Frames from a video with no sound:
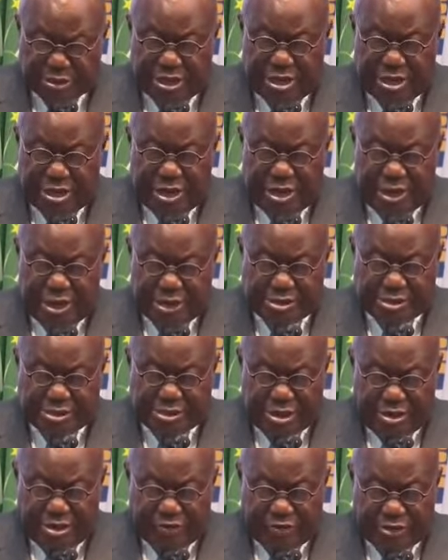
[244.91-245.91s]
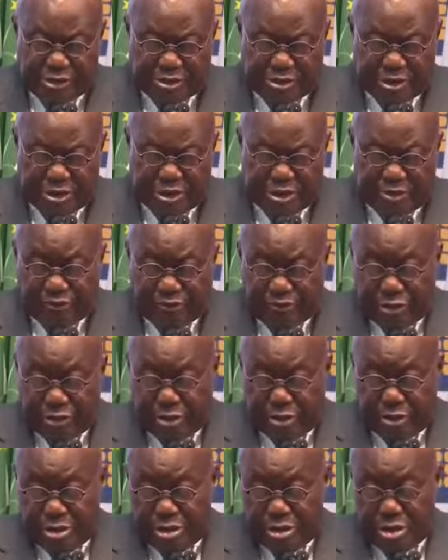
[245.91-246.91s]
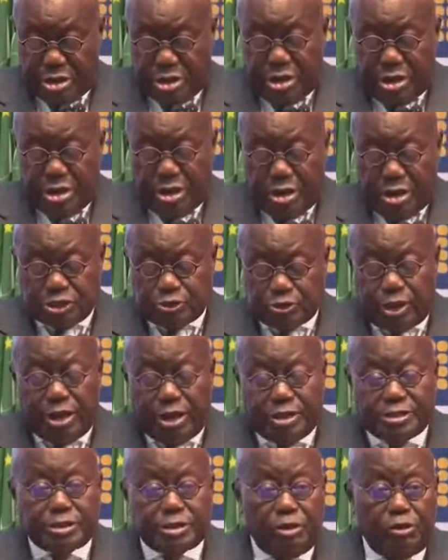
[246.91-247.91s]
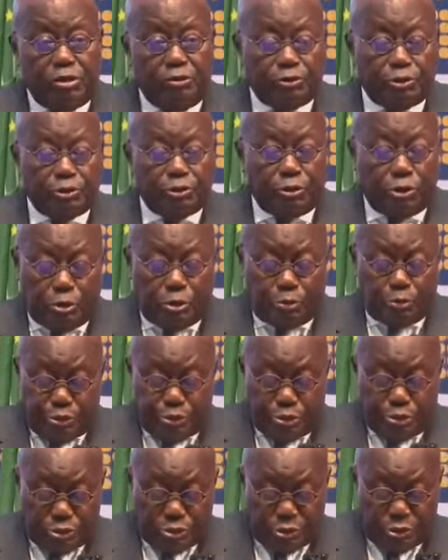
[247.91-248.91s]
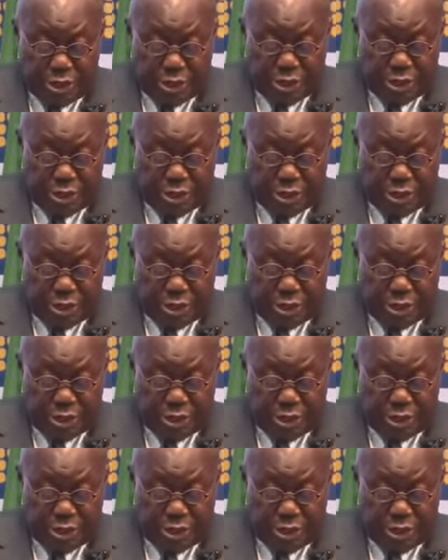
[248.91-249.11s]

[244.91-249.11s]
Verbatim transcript: and service delivery, as well as the overall progress